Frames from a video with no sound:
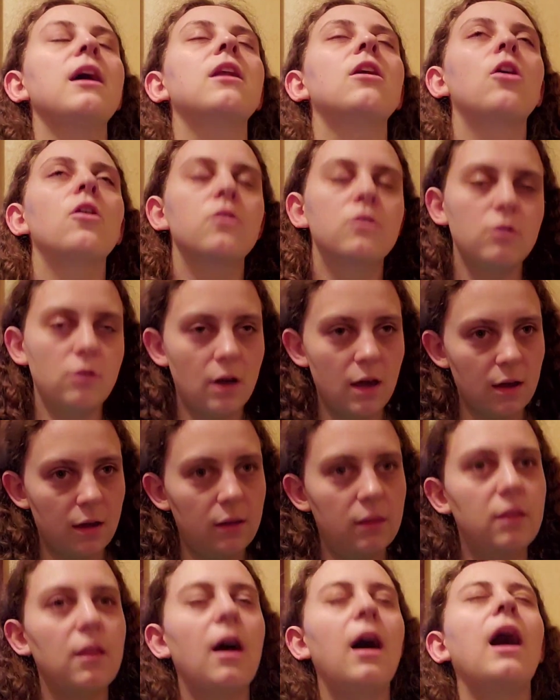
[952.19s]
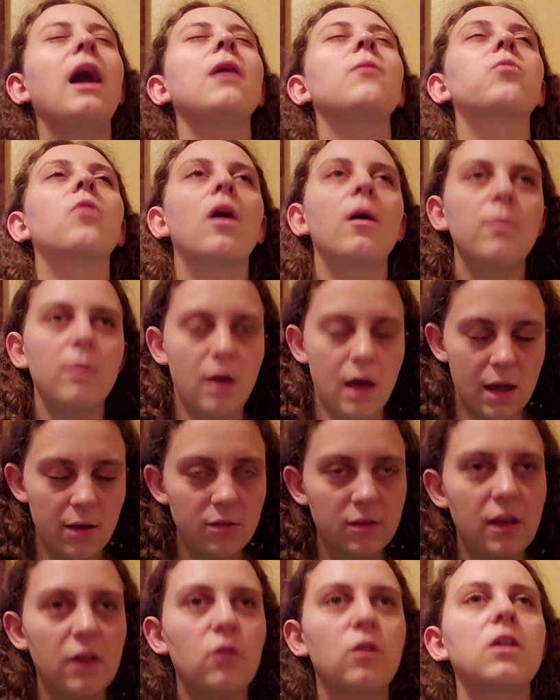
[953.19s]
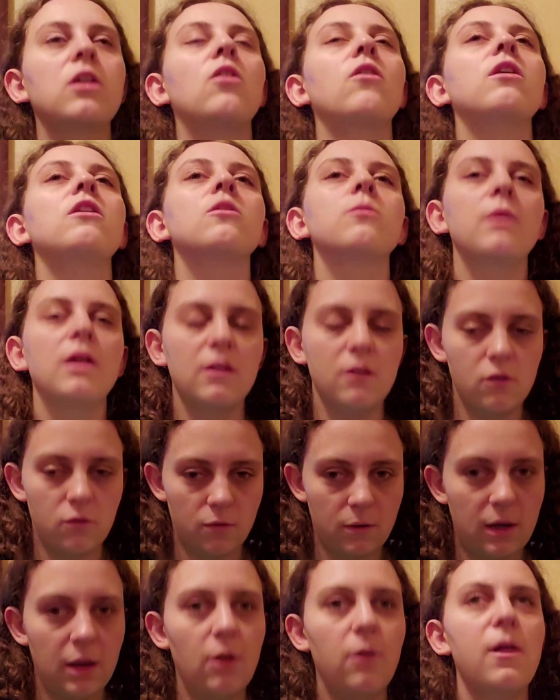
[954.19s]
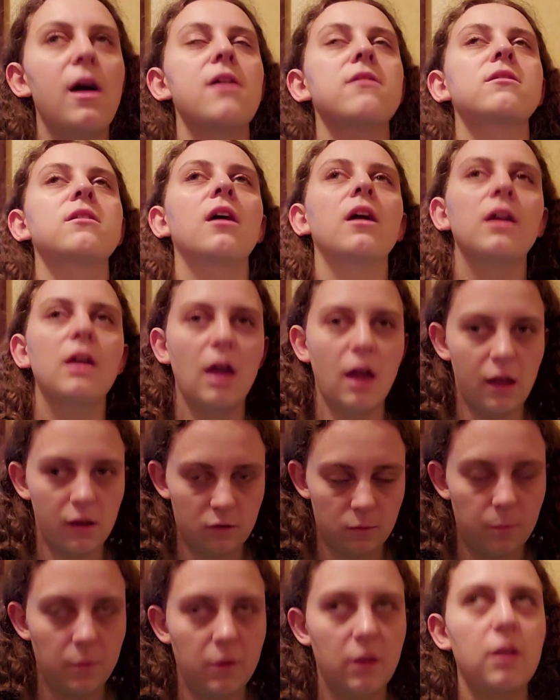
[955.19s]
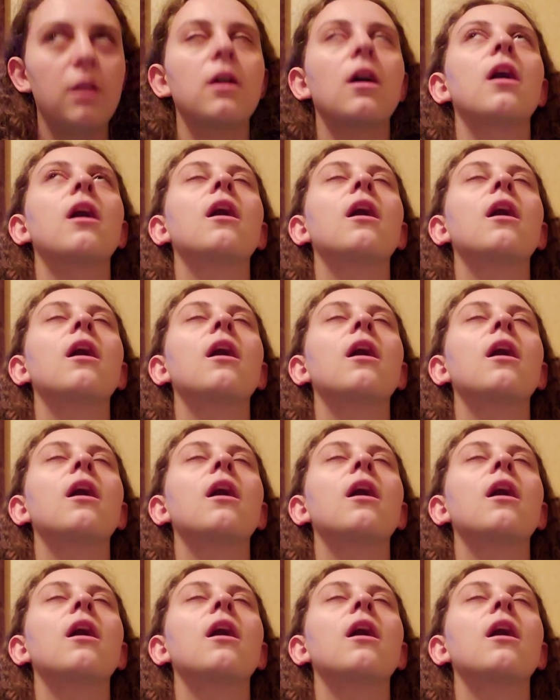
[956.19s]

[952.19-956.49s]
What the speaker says: And also, I was actually going to make this video last night, guys, but